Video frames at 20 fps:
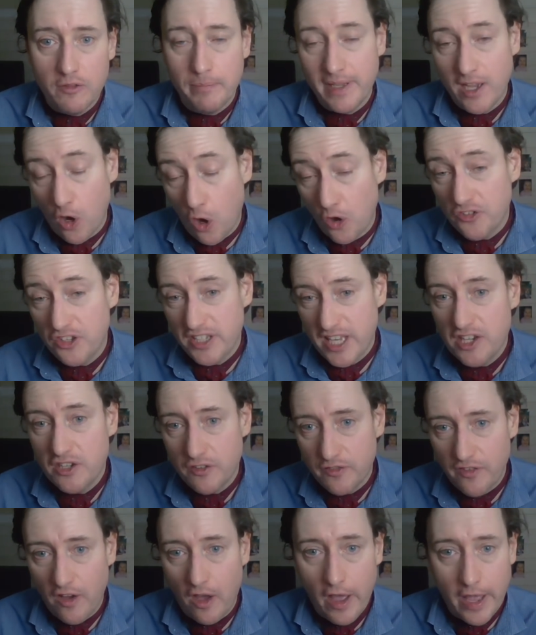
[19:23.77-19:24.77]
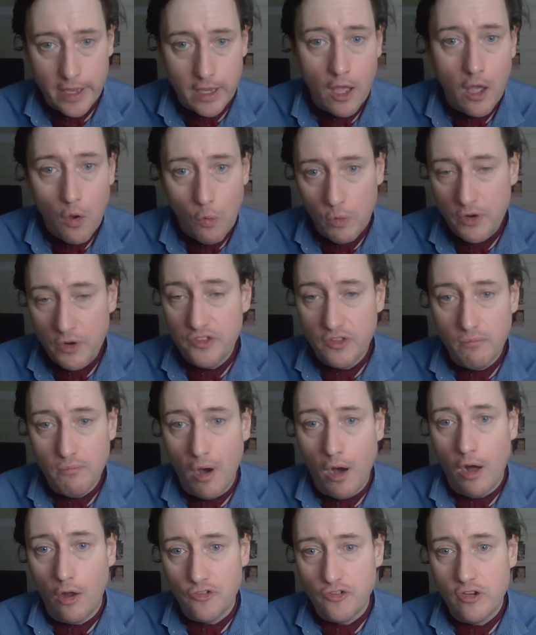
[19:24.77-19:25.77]
because identifying with the
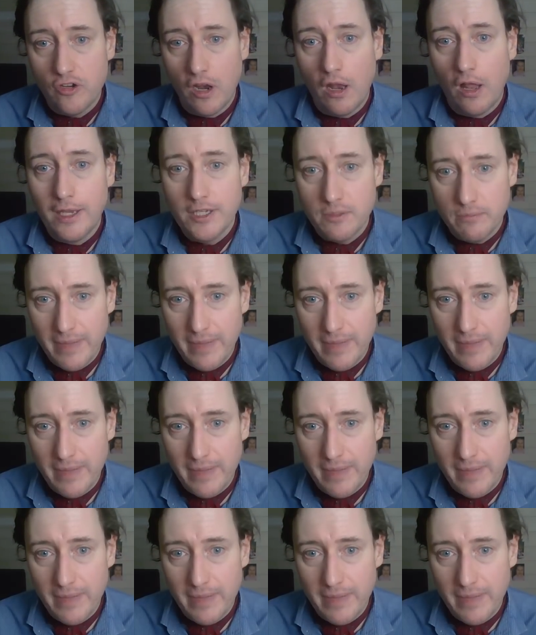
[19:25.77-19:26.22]
marginalised